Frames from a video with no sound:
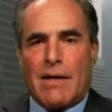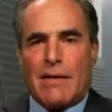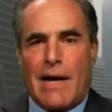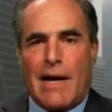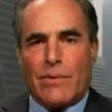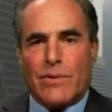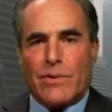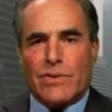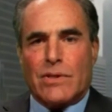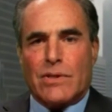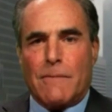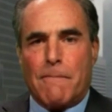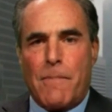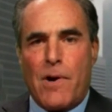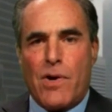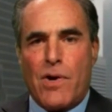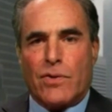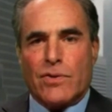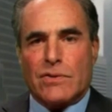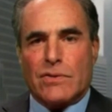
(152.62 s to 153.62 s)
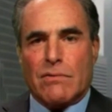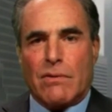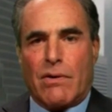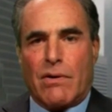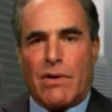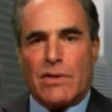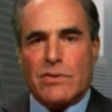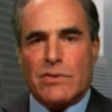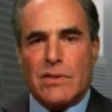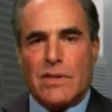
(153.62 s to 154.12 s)
that was composed
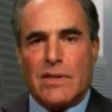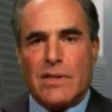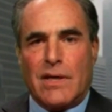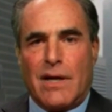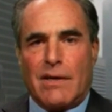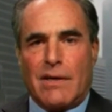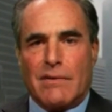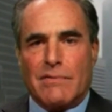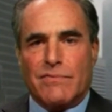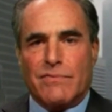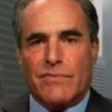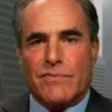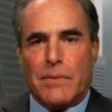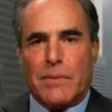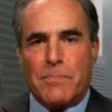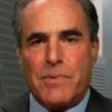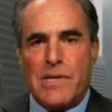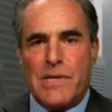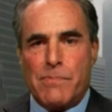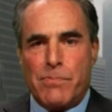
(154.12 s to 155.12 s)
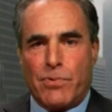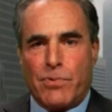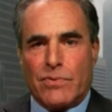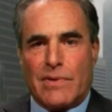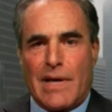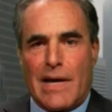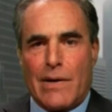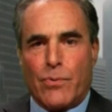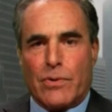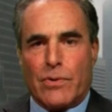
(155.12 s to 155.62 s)
largely of people
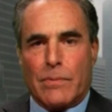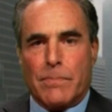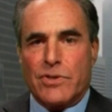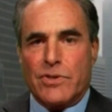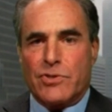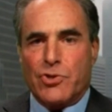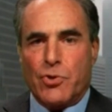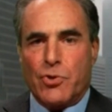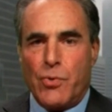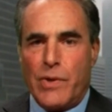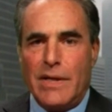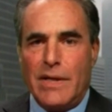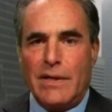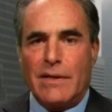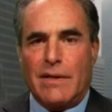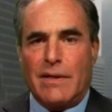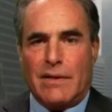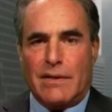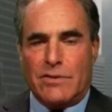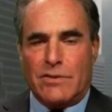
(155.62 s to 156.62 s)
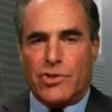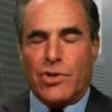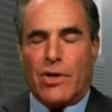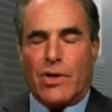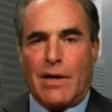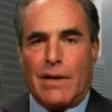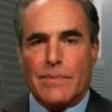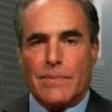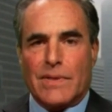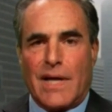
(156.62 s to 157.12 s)
that were between
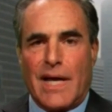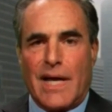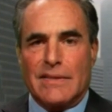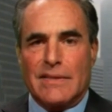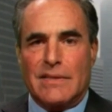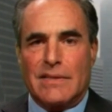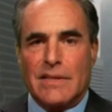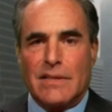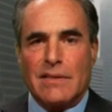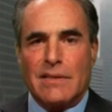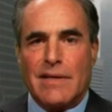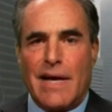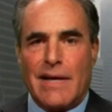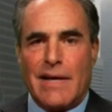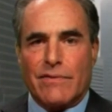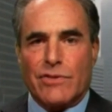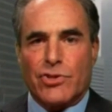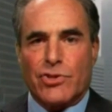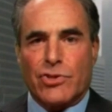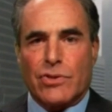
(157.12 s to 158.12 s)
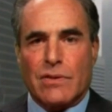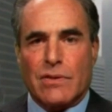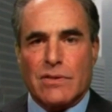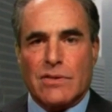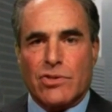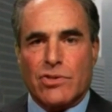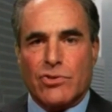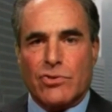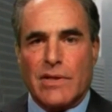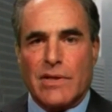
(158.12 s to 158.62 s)
jobs and didn't have
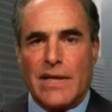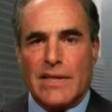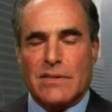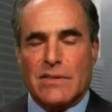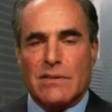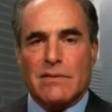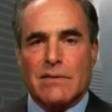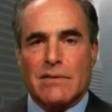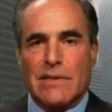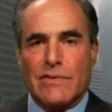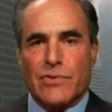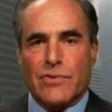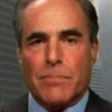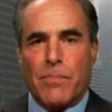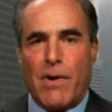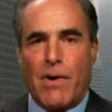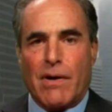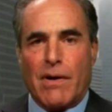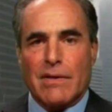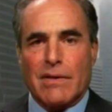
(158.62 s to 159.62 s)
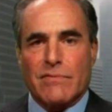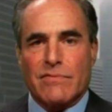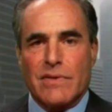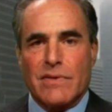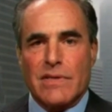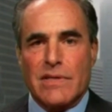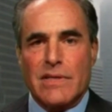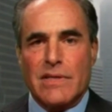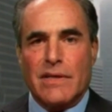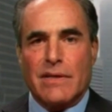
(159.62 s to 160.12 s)
insurance transiently for part of
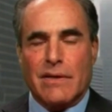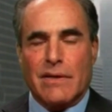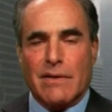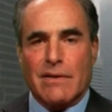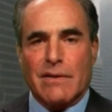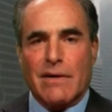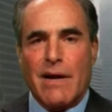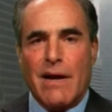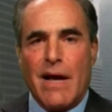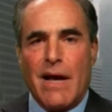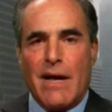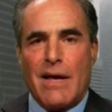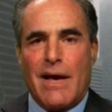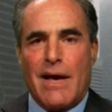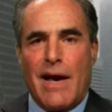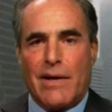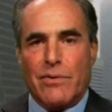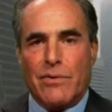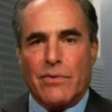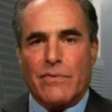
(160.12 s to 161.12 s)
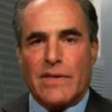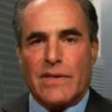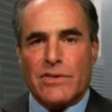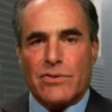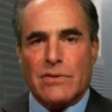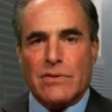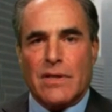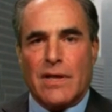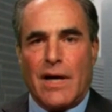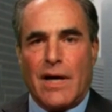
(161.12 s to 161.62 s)
the year and who
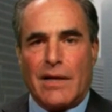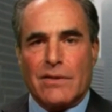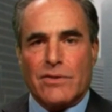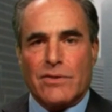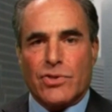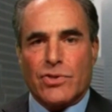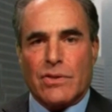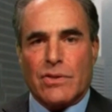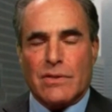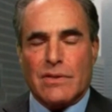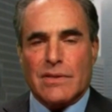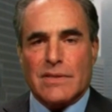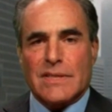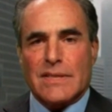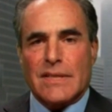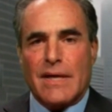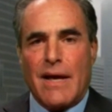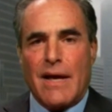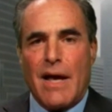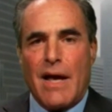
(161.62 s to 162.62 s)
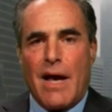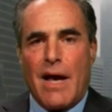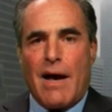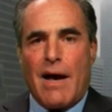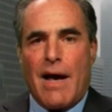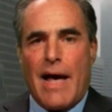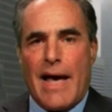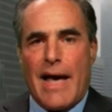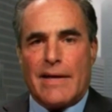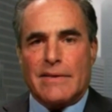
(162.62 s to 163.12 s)
eventually got insurance.
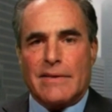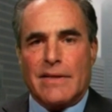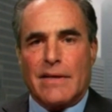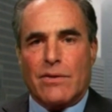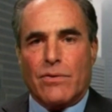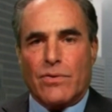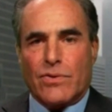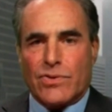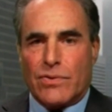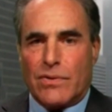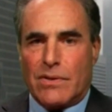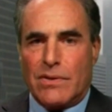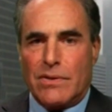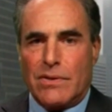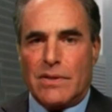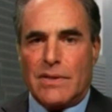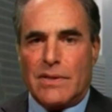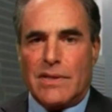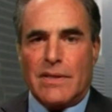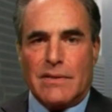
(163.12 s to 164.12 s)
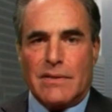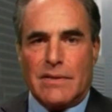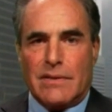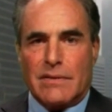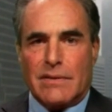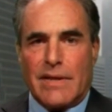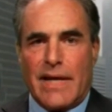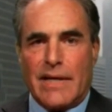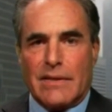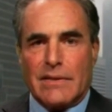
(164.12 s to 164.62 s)
And it also included
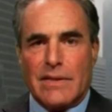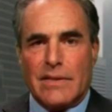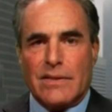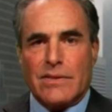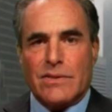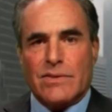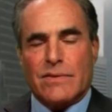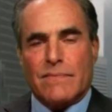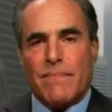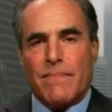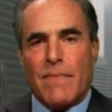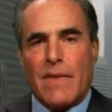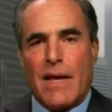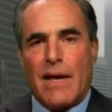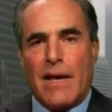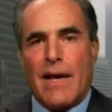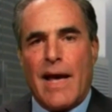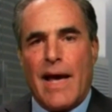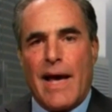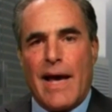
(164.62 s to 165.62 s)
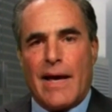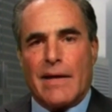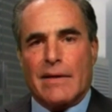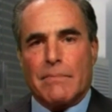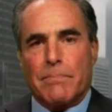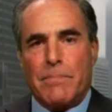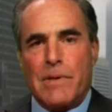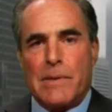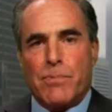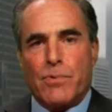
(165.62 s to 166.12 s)
illegal aliens
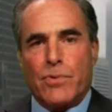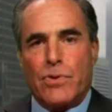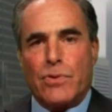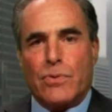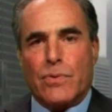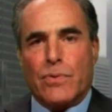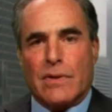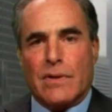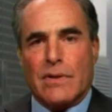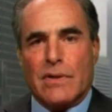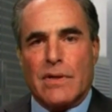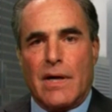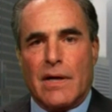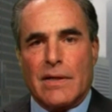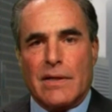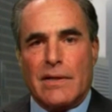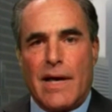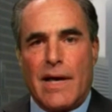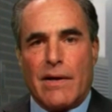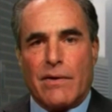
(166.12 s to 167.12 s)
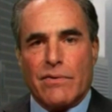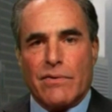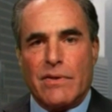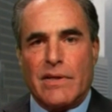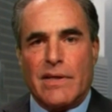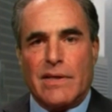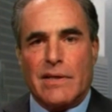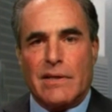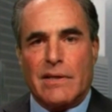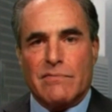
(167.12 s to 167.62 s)
and people who were young and
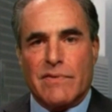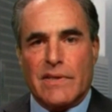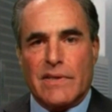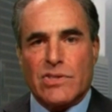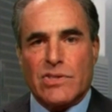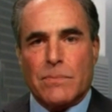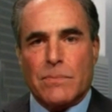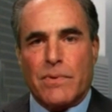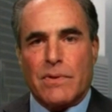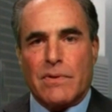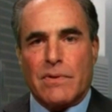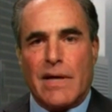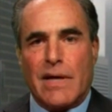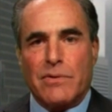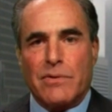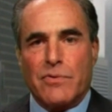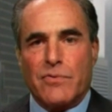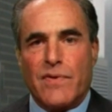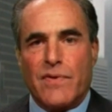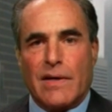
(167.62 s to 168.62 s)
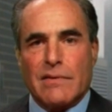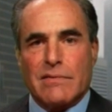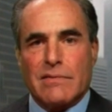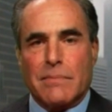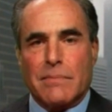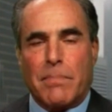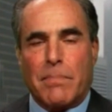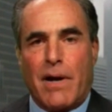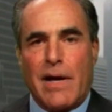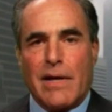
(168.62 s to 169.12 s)
healthy and invincible and who felt
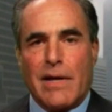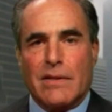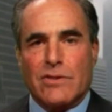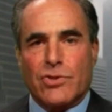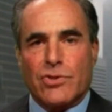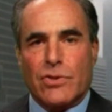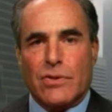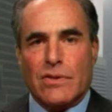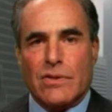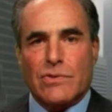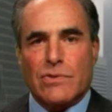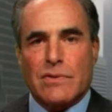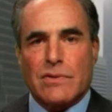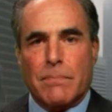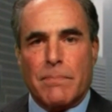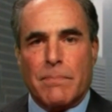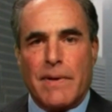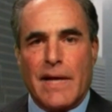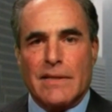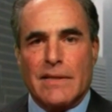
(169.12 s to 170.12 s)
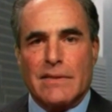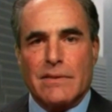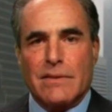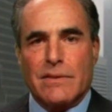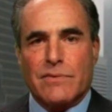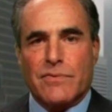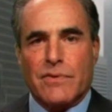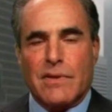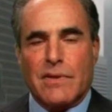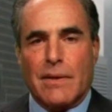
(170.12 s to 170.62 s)
that buying insurance was a bad
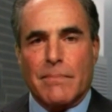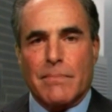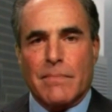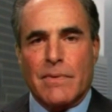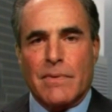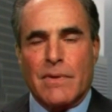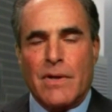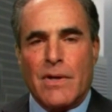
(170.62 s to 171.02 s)
deal for them.